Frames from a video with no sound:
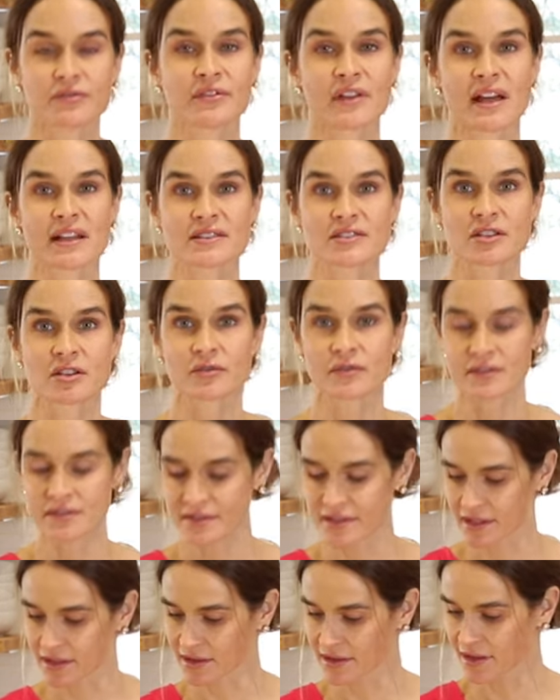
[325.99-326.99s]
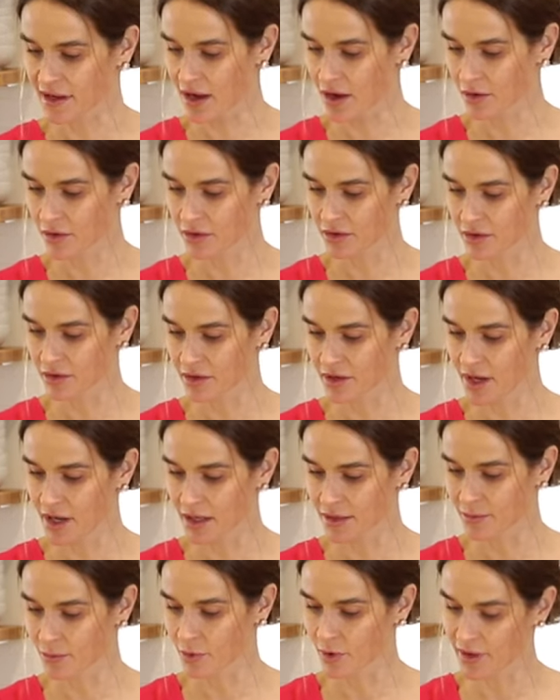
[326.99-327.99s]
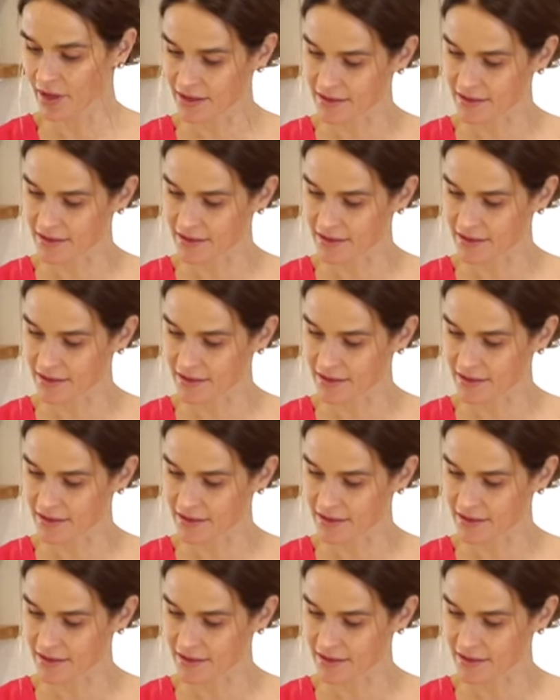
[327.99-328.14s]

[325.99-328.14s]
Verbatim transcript: flat surface like the counter or cutting board